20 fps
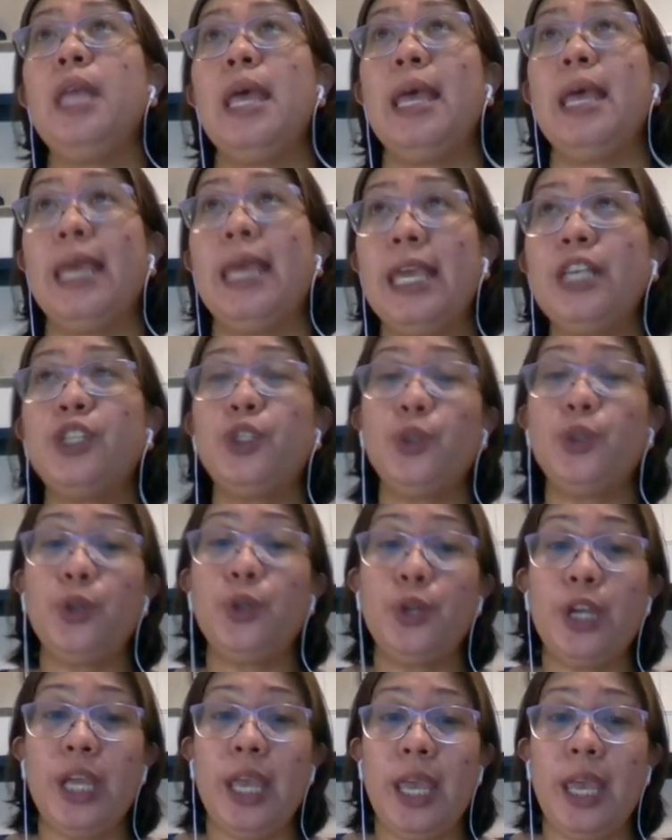is to
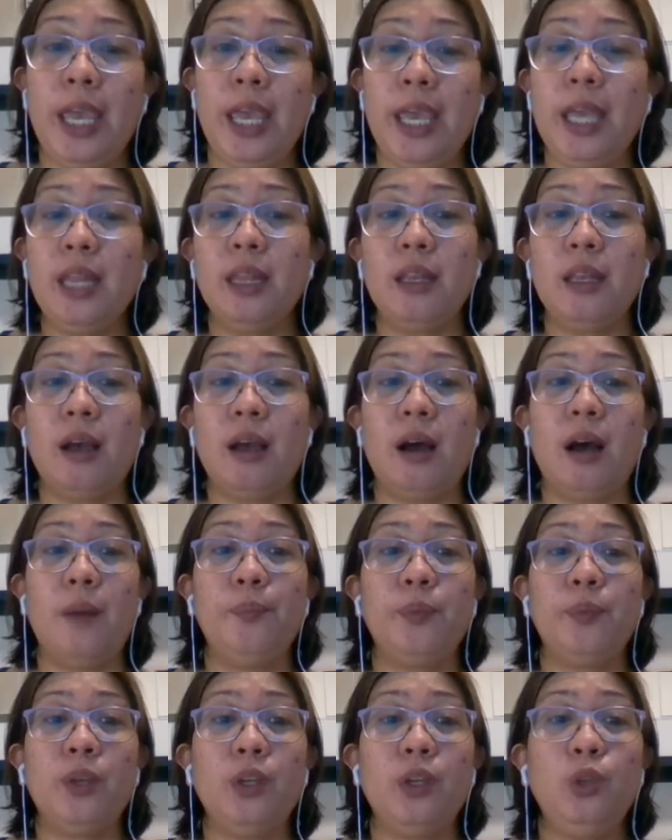create
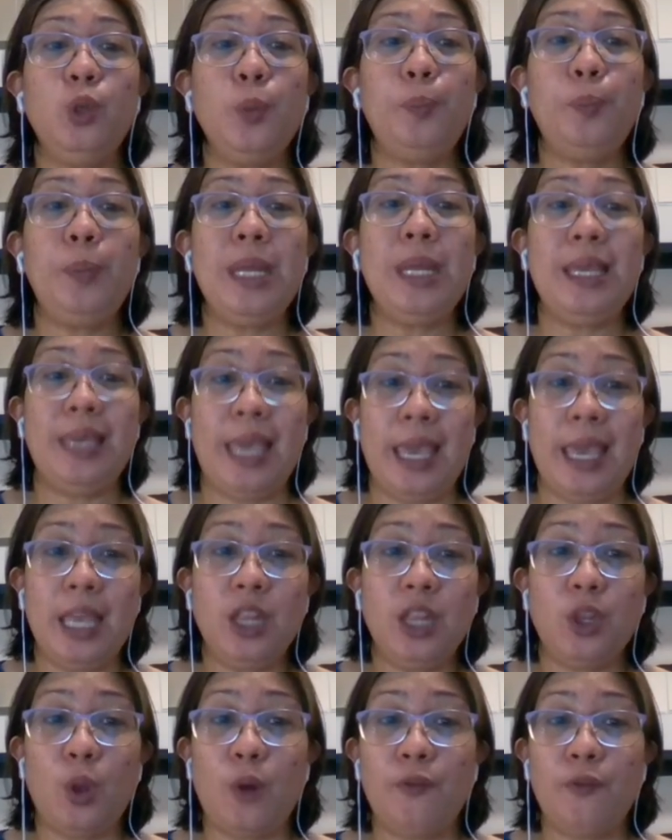
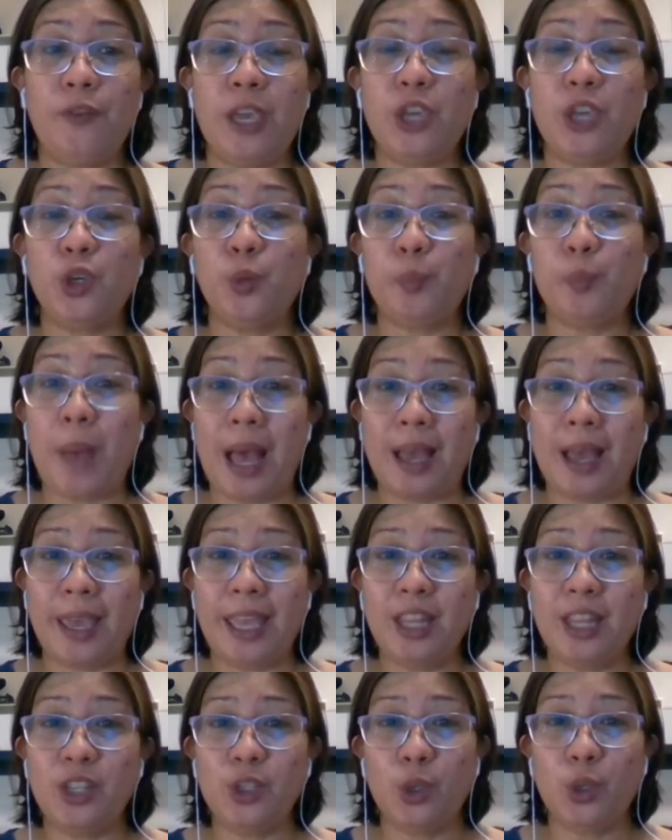duplicate of each
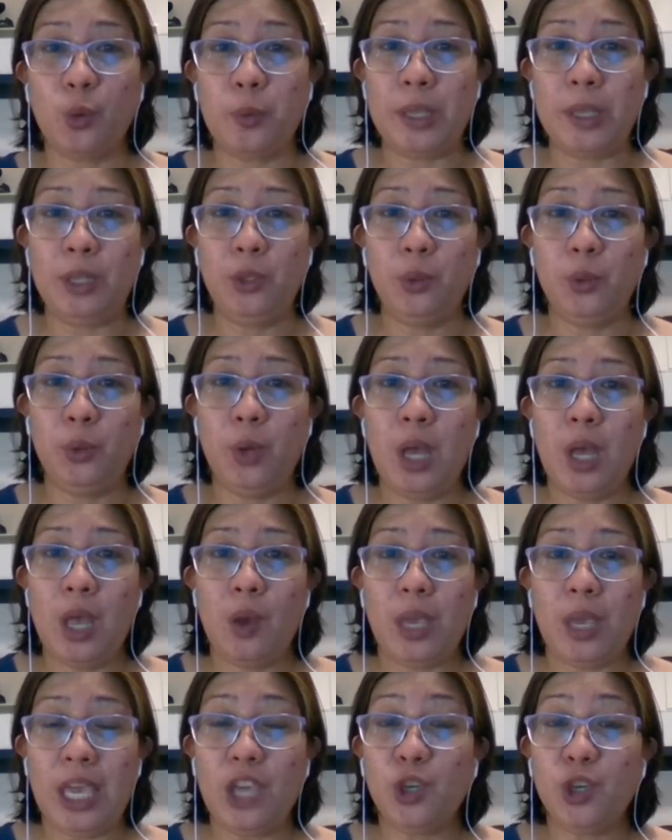packet. So we do
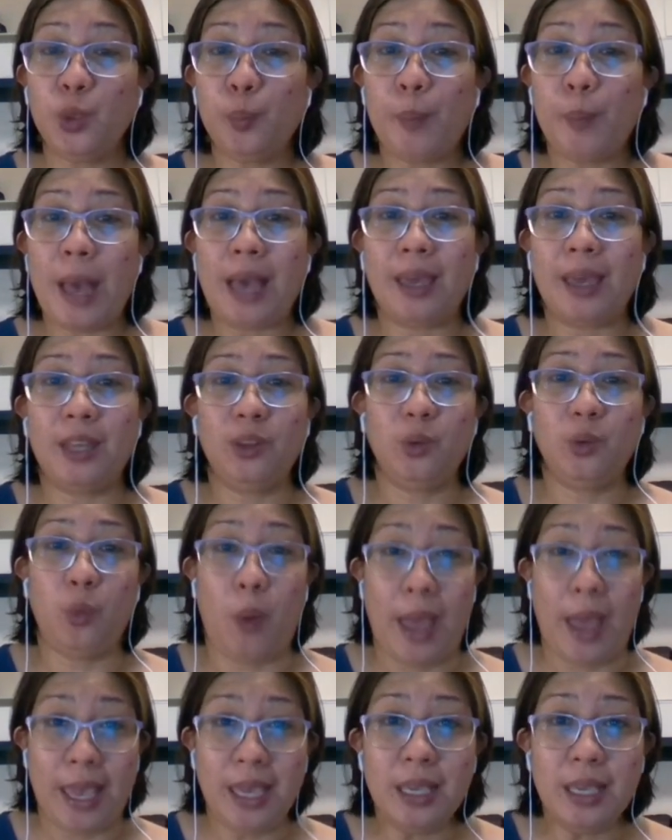each packet
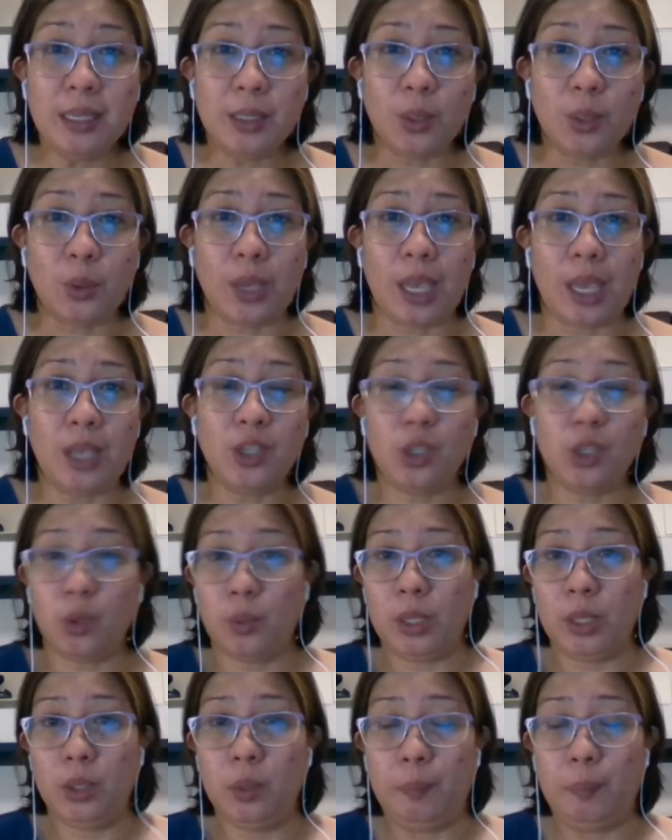twice. Okay, so
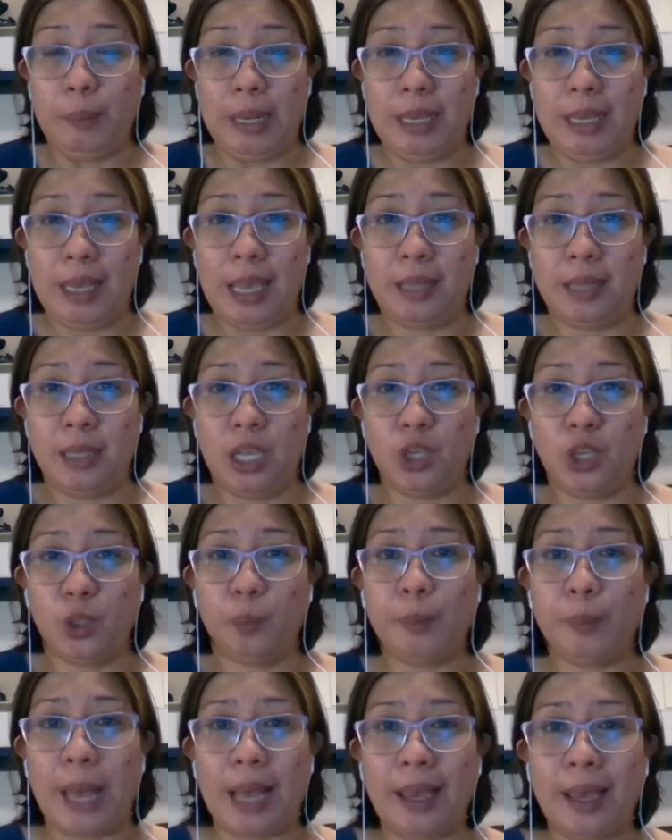we duplicate
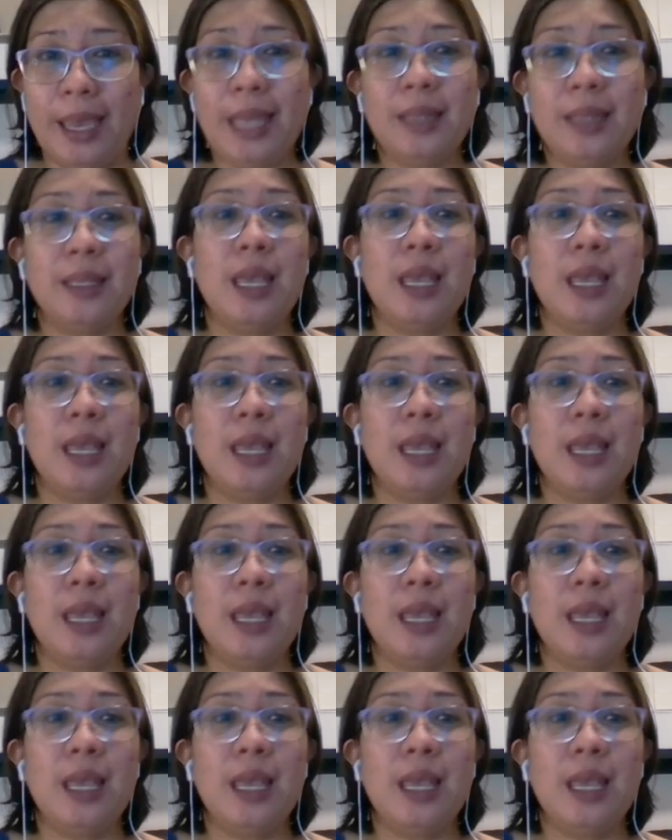each packet.